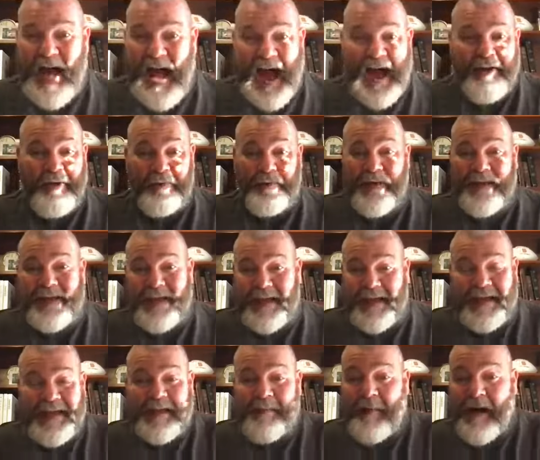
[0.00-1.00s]
I don't think
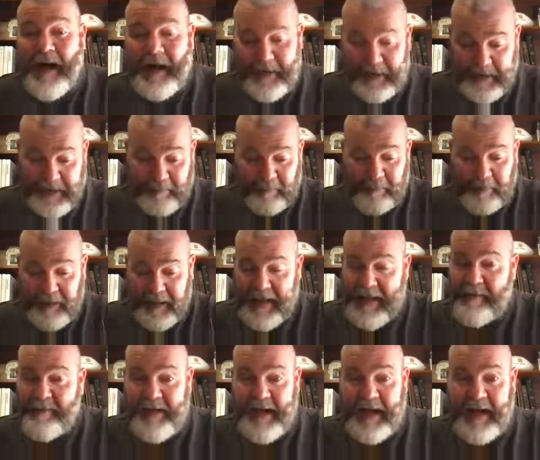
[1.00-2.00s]
anybody can
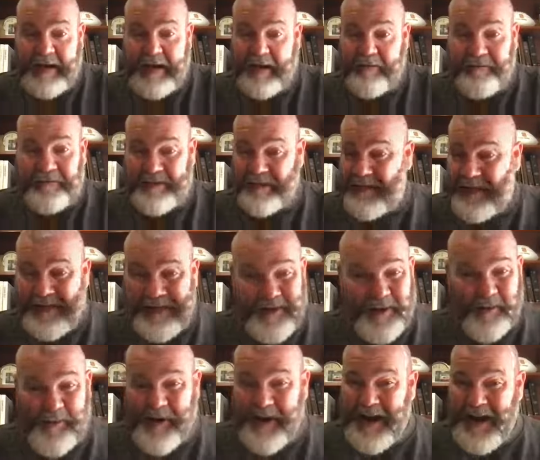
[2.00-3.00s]
blame God here for saying, "You
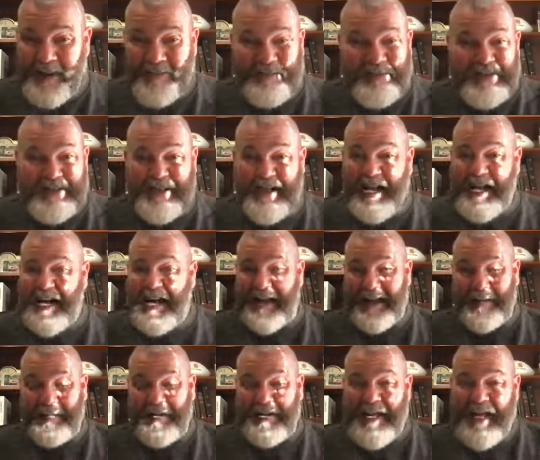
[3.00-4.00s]
know what? I'm
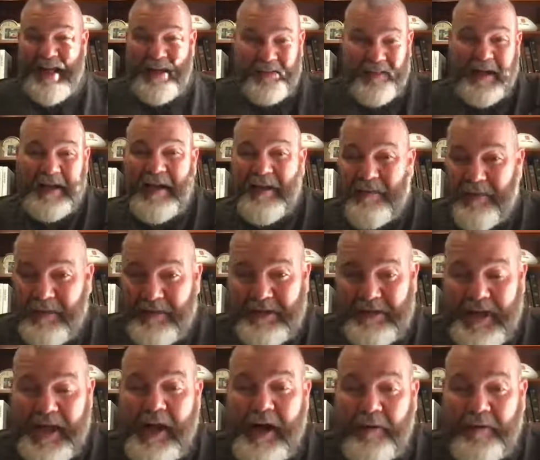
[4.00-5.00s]
done." I mean, think of
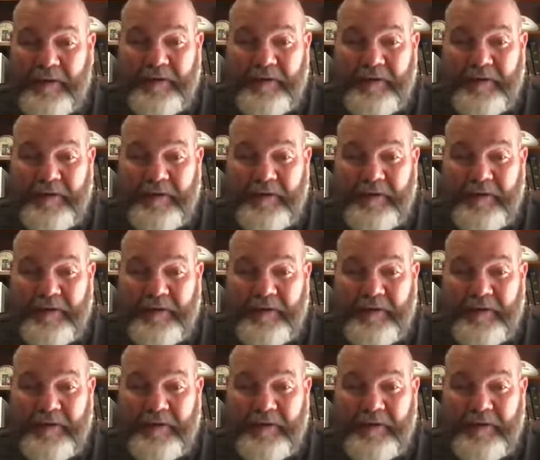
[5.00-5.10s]
yourself.